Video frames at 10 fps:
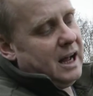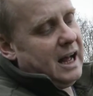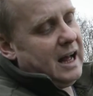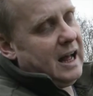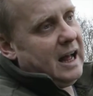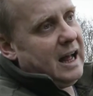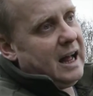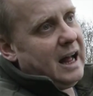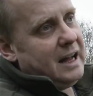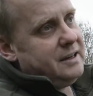
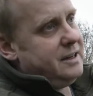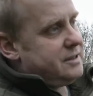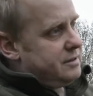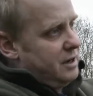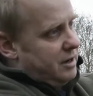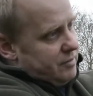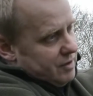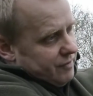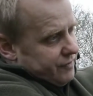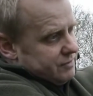and it's, you know,
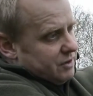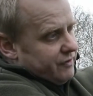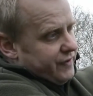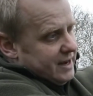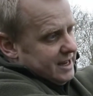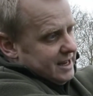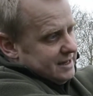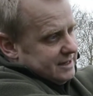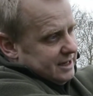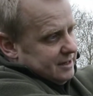you're sort of fairly
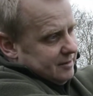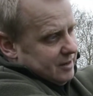easy.